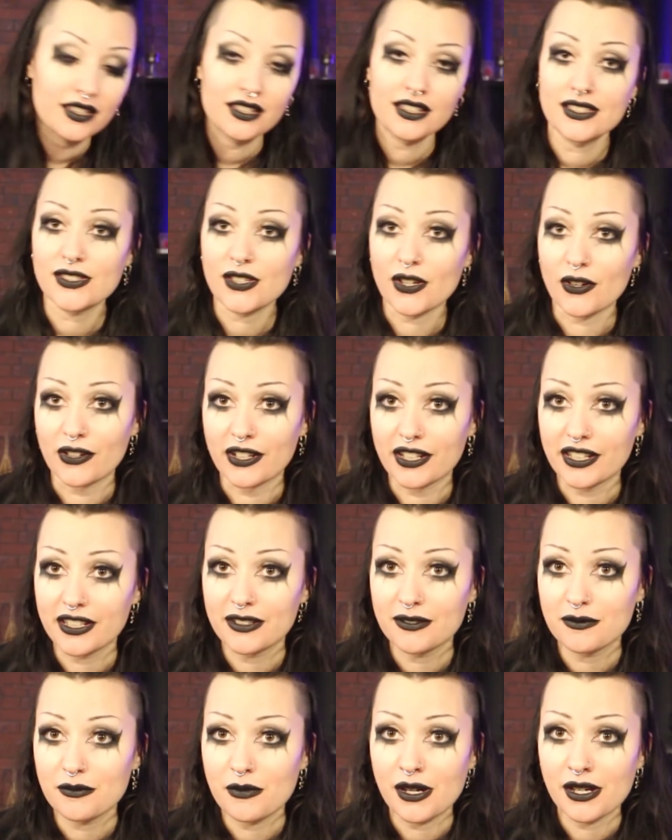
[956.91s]
Sorry,
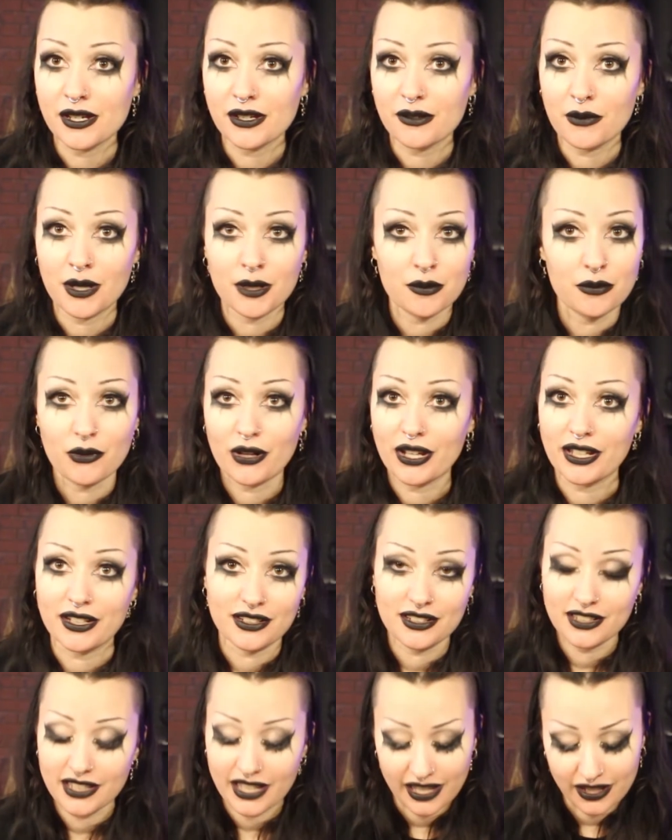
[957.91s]
my brain
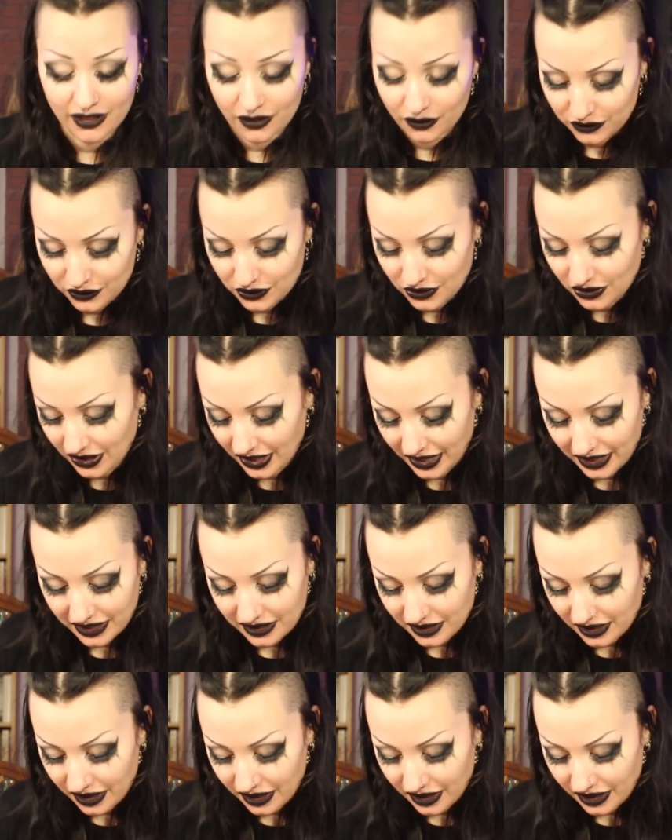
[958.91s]
cannot today.